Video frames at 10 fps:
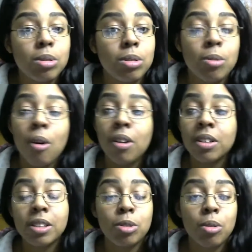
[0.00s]
to all
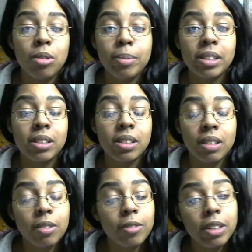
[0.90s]
these tournaments, these
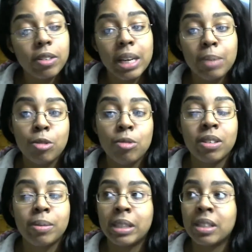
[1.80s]
other video game
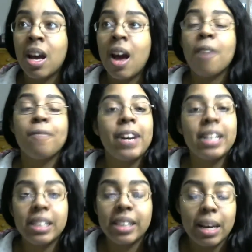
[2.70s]
tournaments,
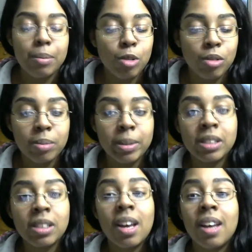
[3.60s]
fighting game
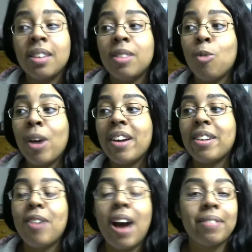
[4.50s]
tournaments, where
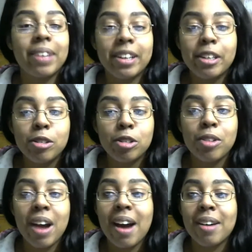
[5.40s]
you have like a huge
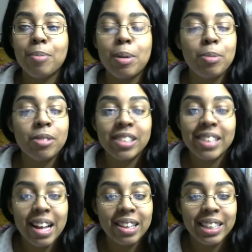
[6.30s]
crowd and people are
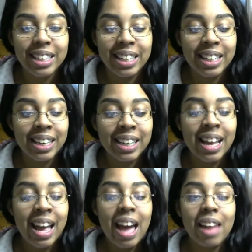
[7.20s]
yelling
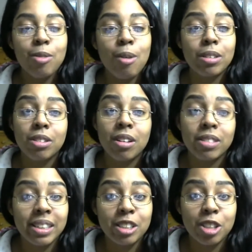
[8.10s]
and throwing salt
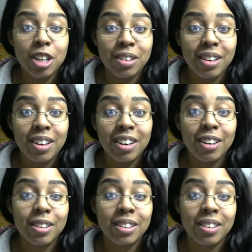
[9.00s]
at each
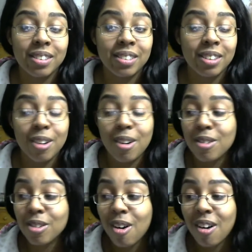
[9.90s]
other, you
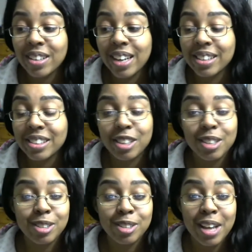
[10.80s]
know, calling out each
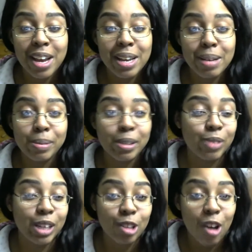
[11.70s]
other's names if
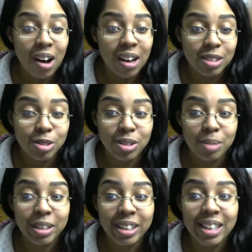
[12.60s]
they lost or
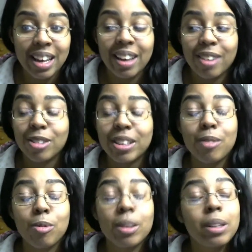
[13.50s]
something like that, or they
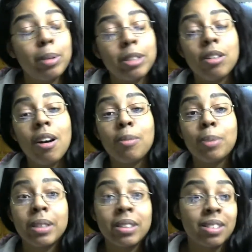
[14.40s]
were really pissed off
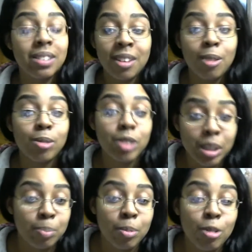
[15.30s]
because, you know,
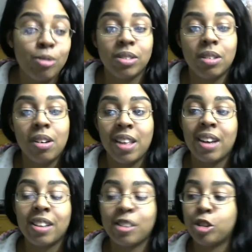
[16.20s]
cheap moves and all that
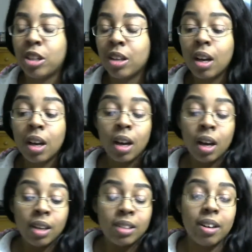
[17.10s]
other junk.
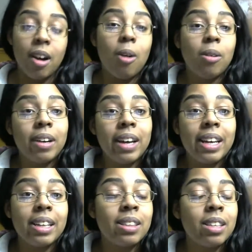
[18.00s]
You know,
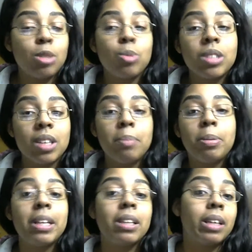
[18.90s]
this was a
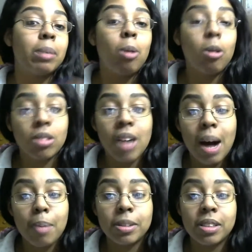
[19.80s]
completely polar
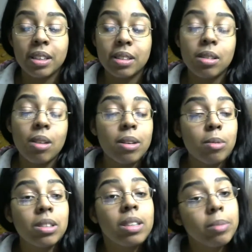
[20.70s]
opposite. So it
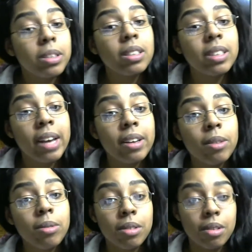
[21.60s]
was something to get
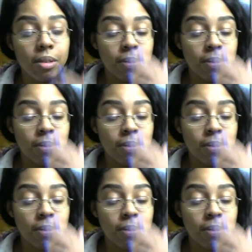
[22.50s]
used to.